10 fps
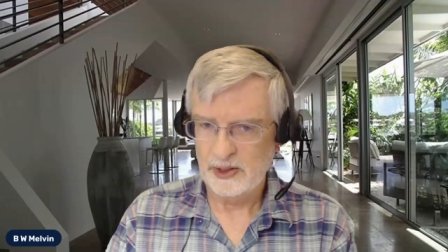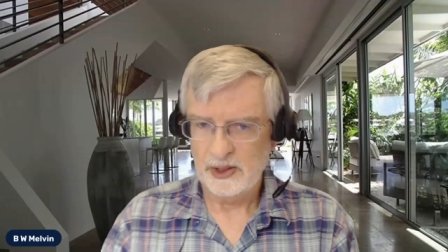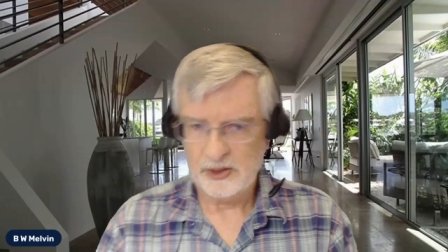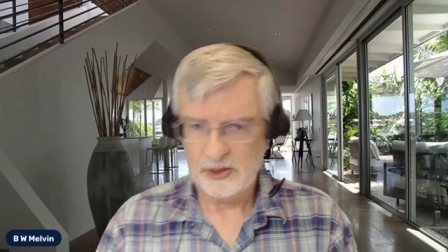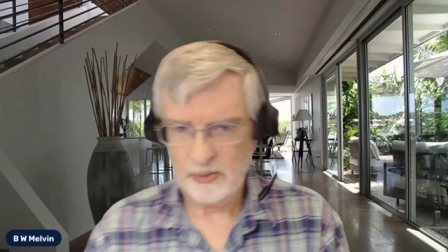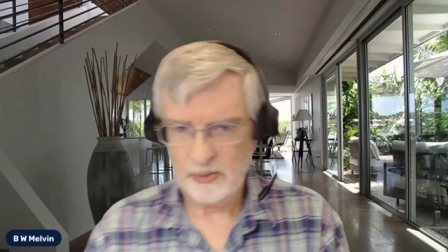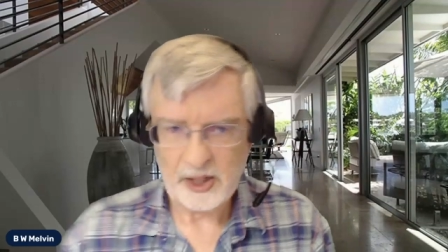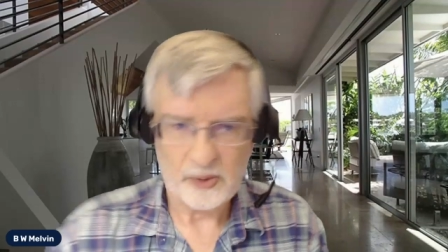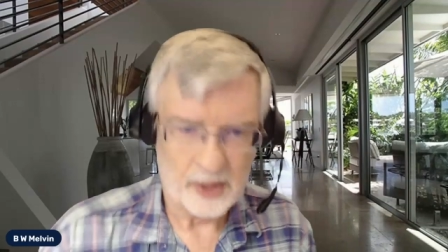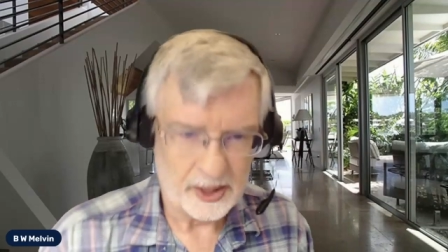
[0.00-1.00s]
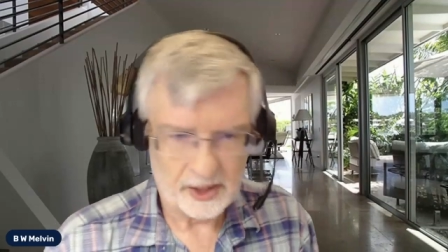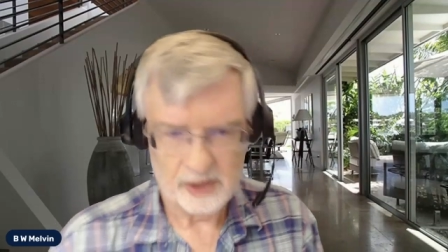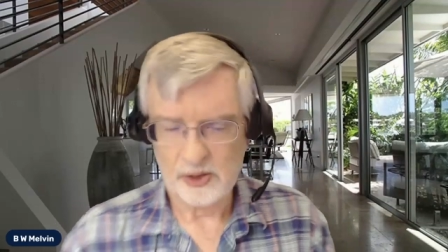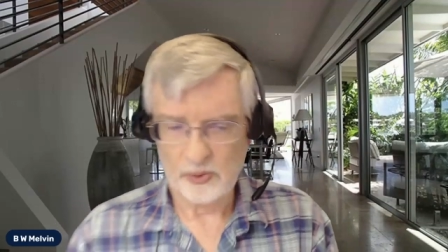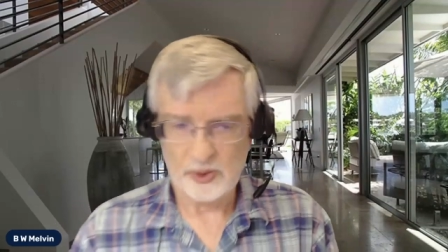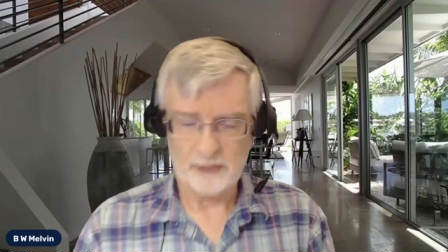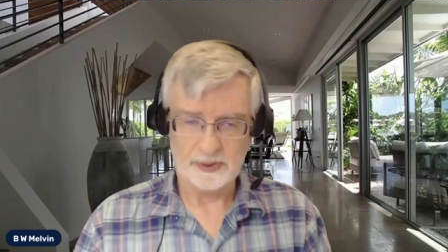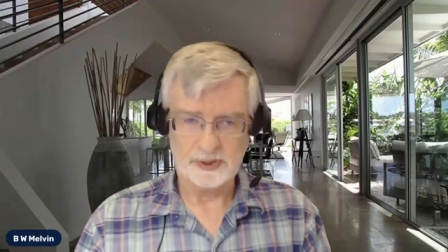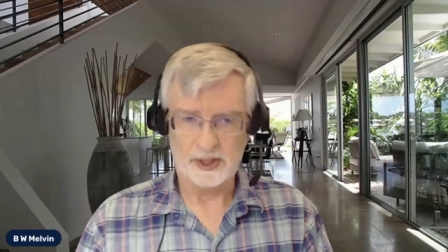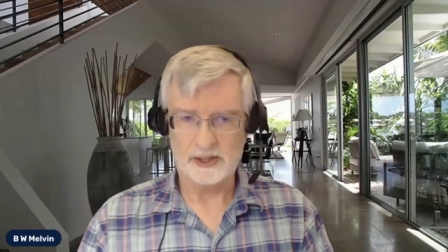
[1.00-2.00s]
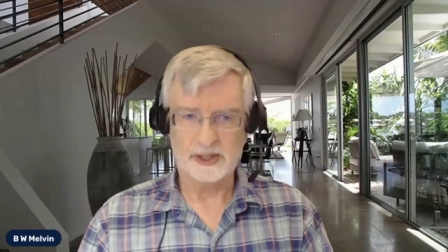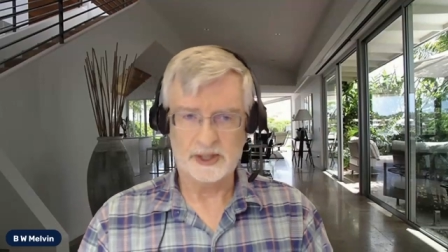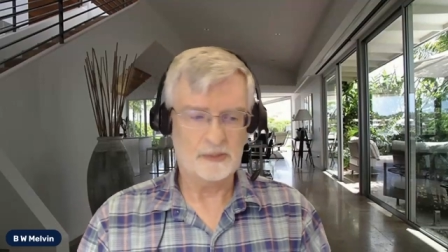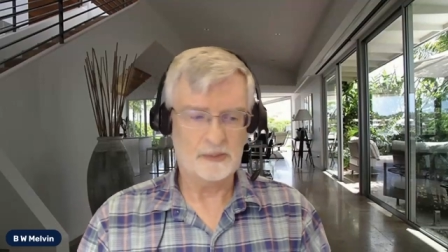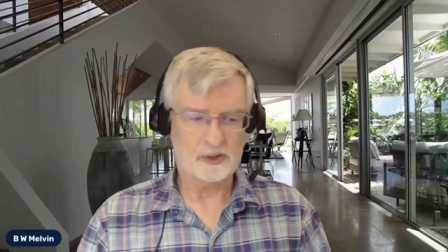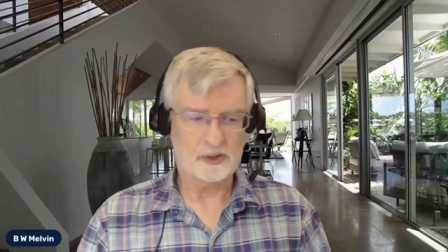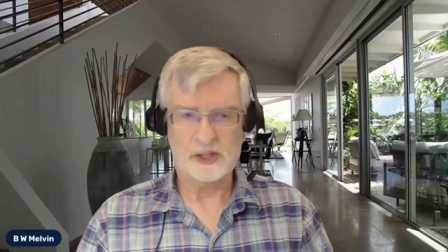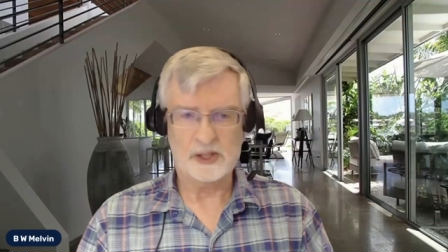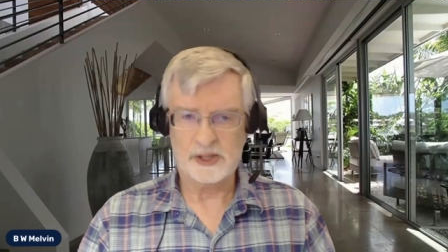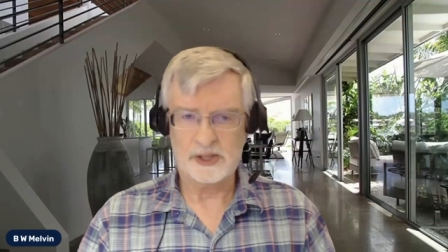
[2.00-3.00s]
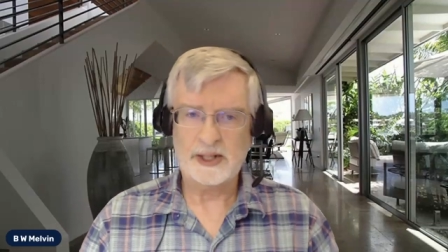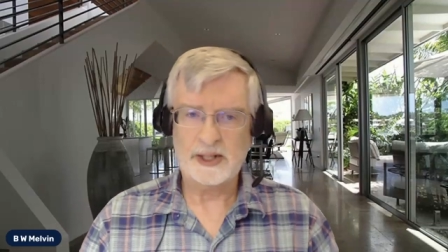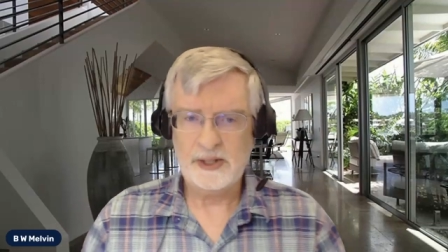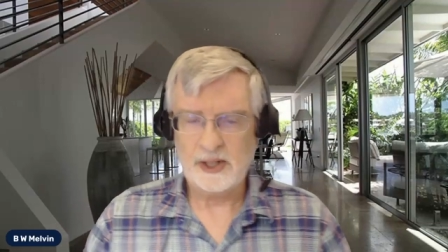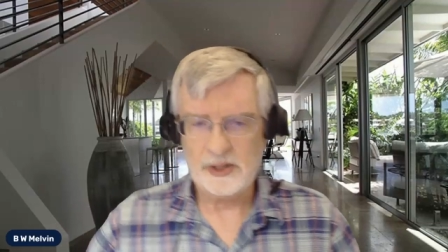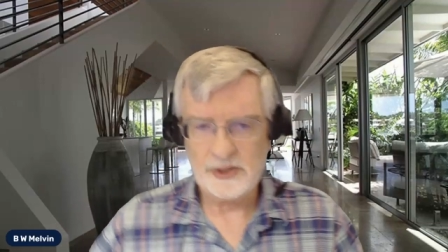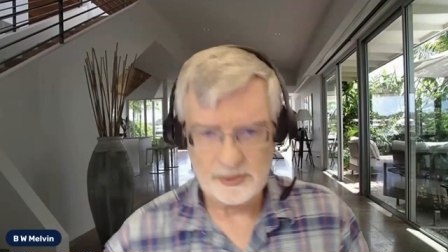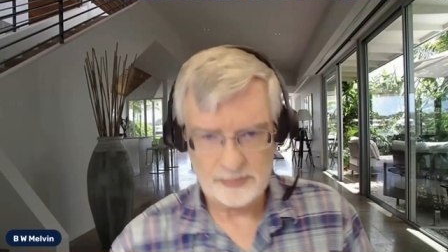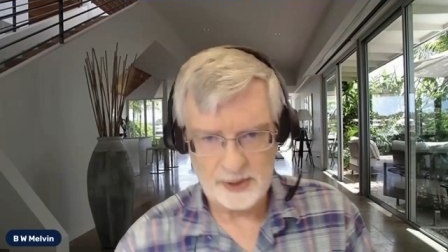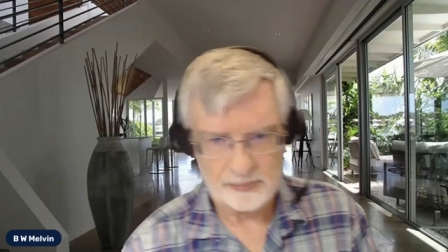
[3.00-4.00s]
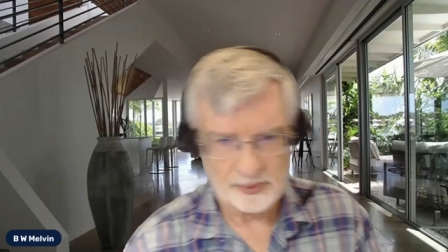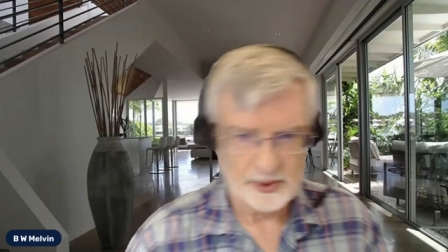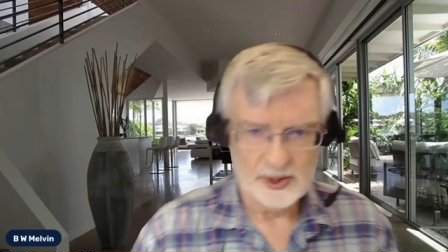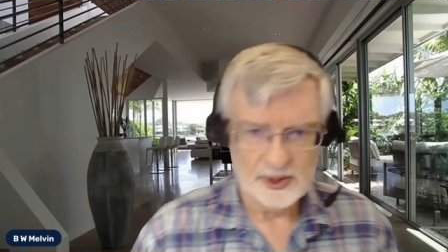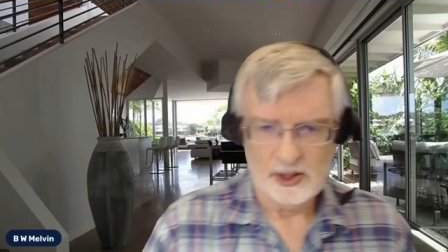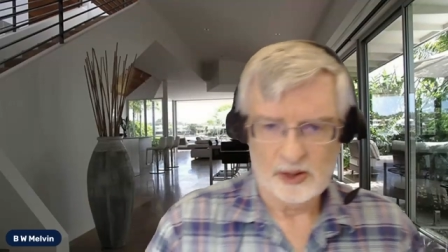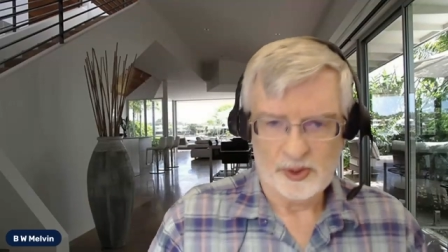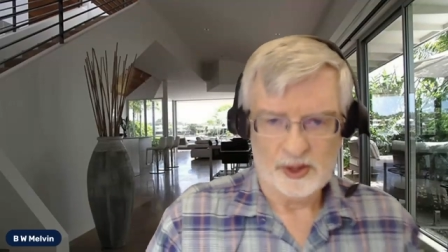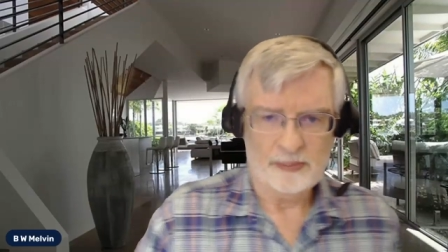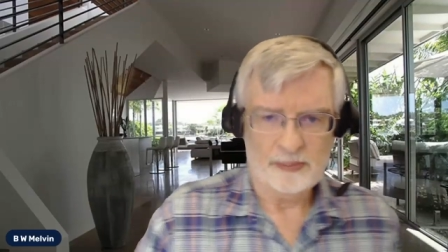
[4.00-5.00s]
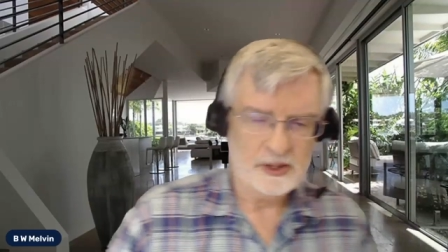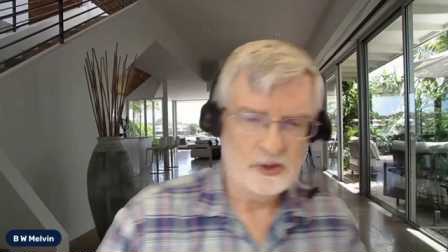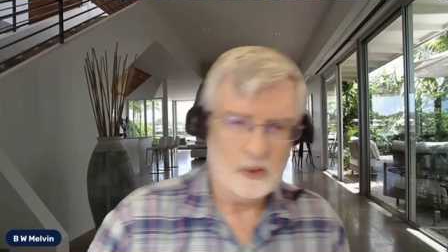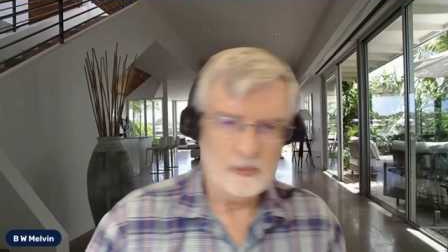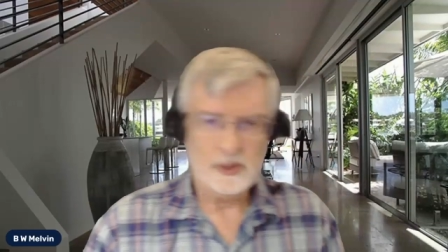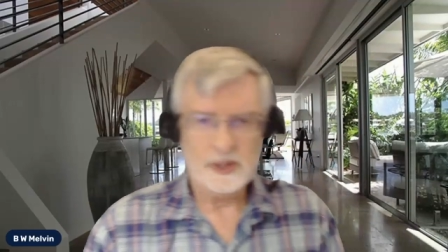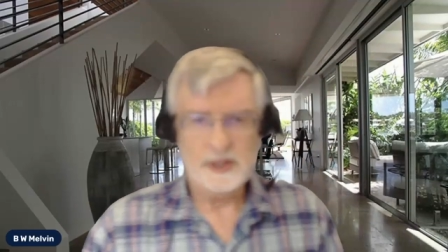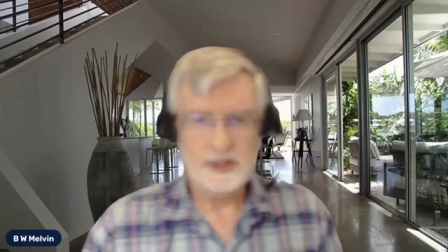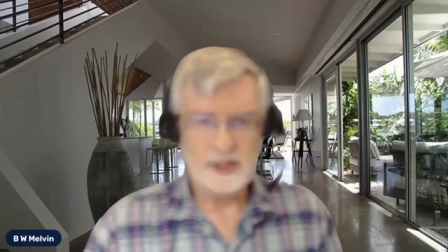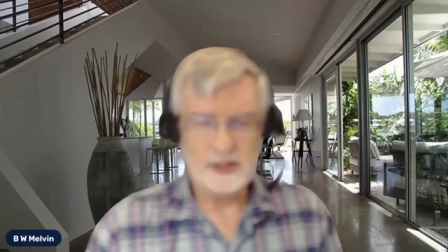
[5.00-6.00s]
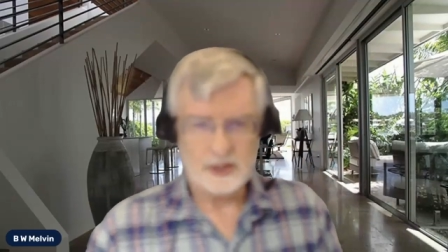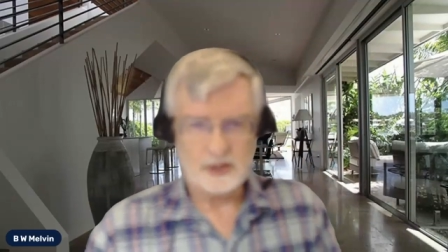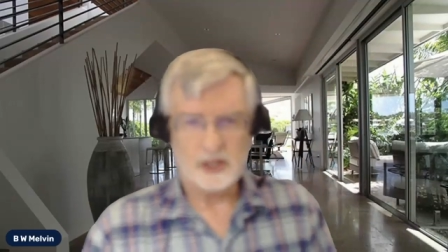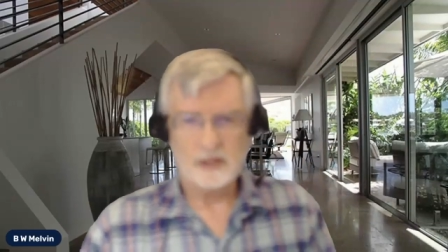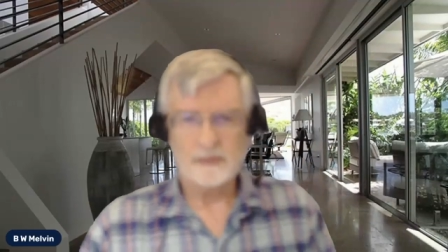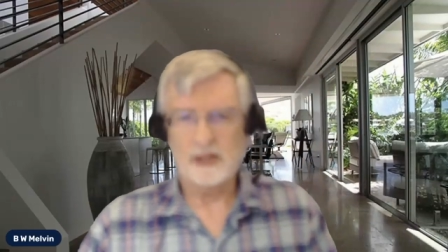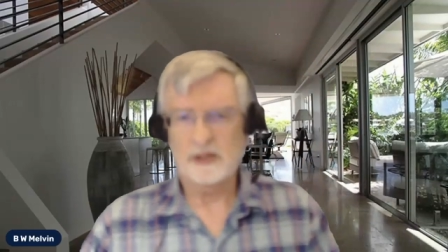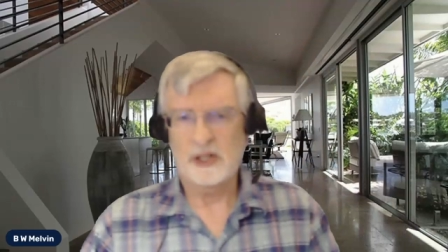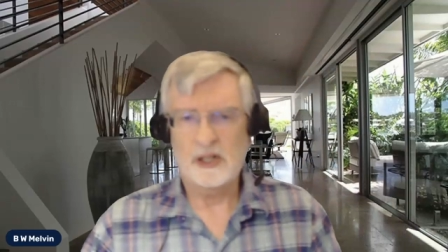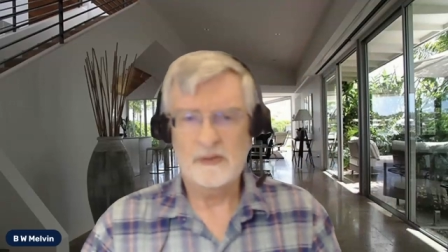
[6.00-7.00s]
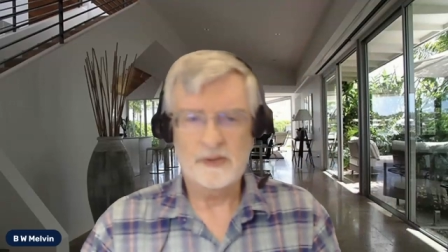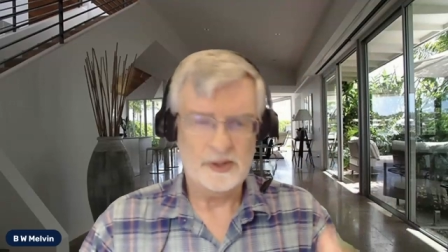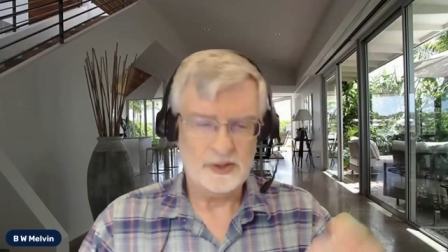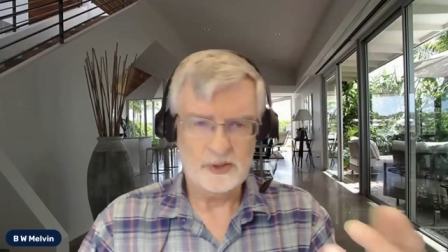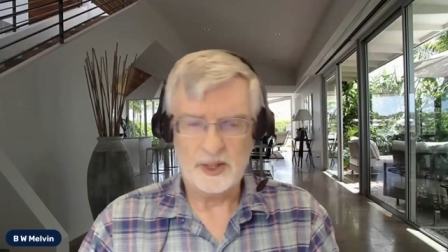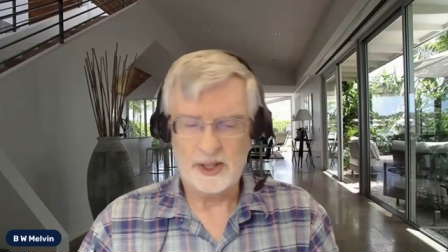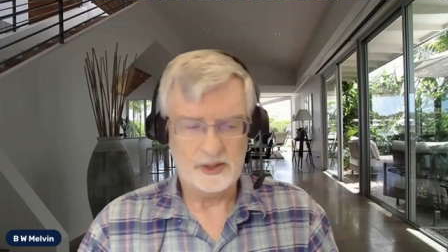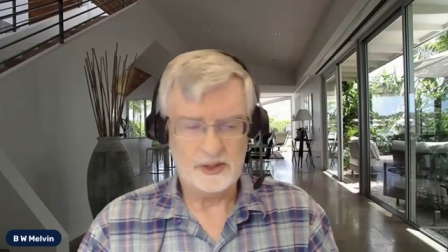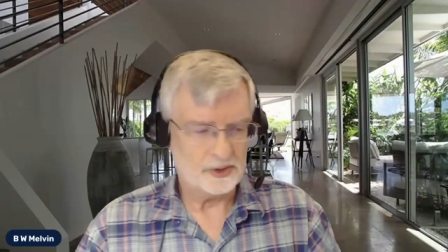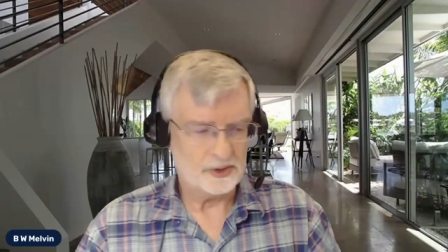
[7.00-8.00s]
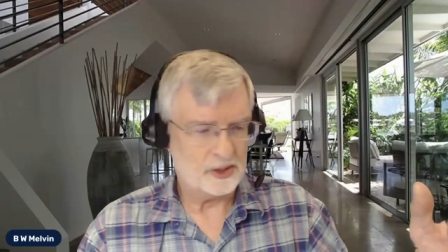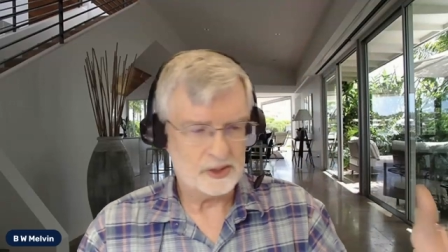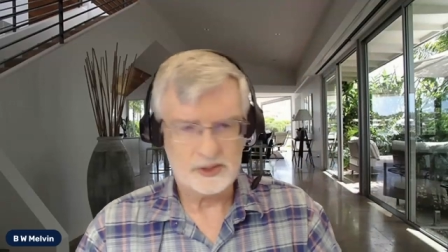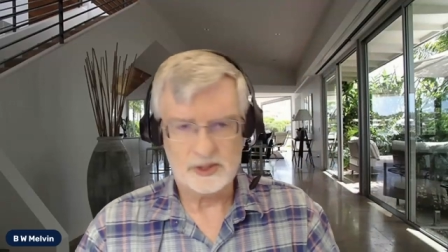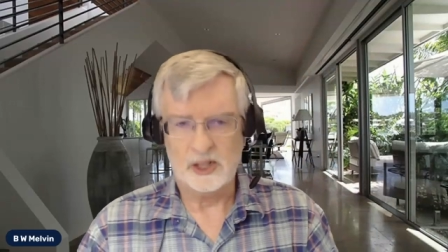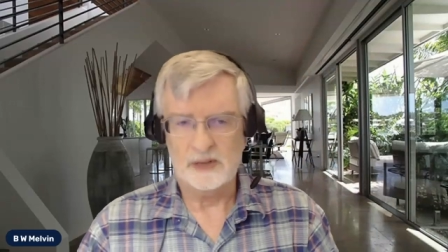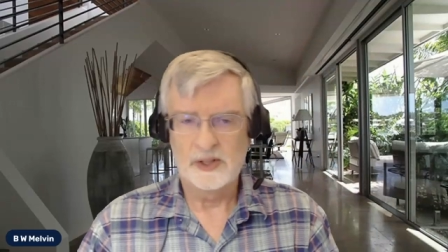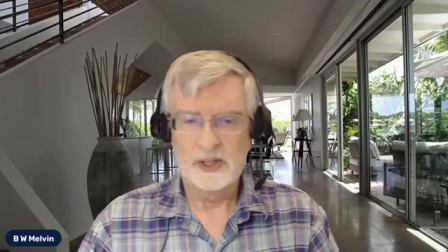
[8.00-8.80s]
So nobody can really tell they're really possessed. They come across as highly intelligent people with the best noble in deeds. They talk about love and New Age and all this stuff.